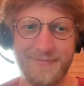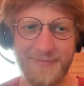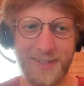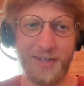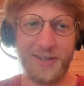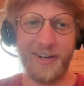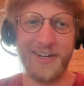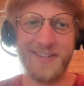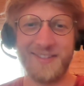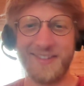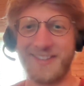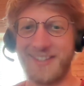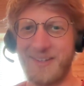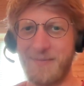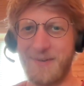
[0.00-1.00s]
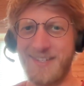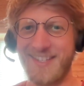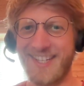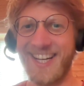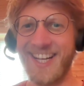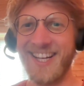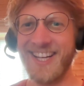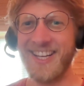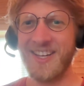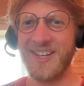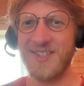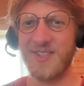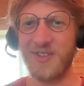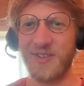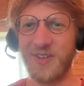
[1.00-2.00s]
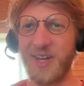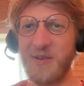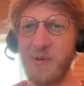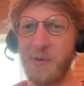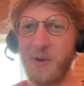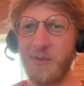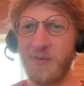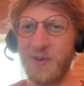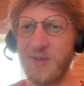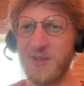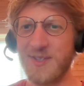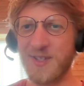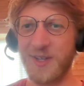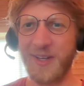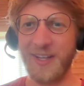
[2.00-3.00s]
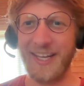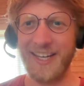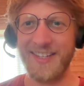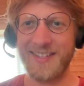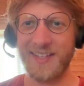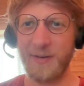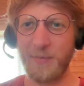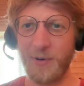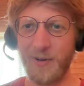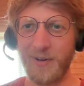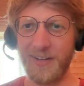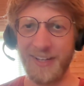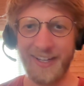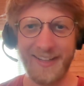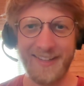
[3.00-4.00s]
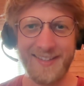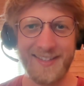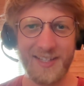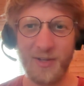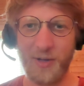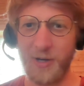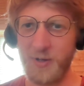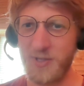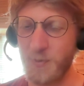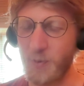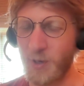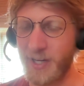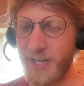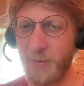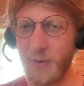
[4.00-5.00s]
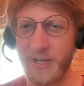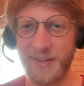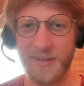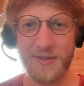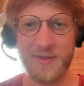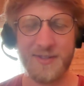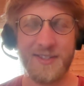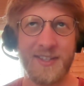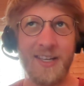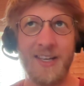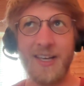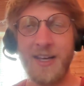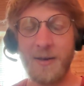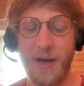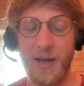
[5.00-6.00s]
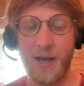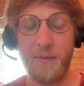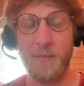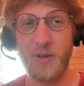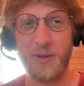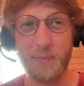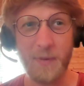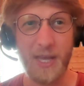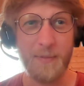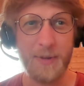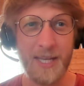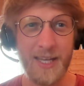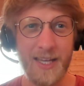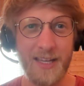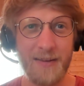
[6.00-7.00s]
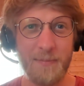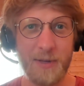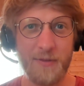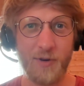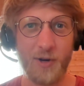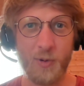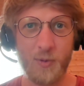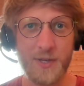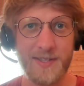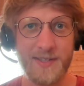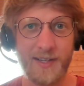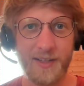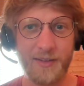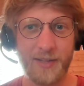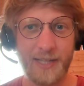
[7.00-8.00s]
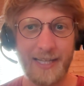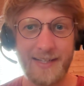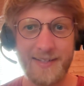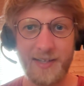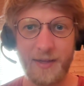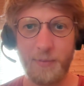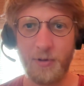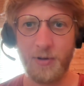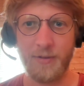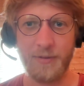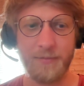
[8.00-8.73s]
All right, amazing. So today we want to focus on XTable and see how it's working, what it does. But maybe before we start on XTable,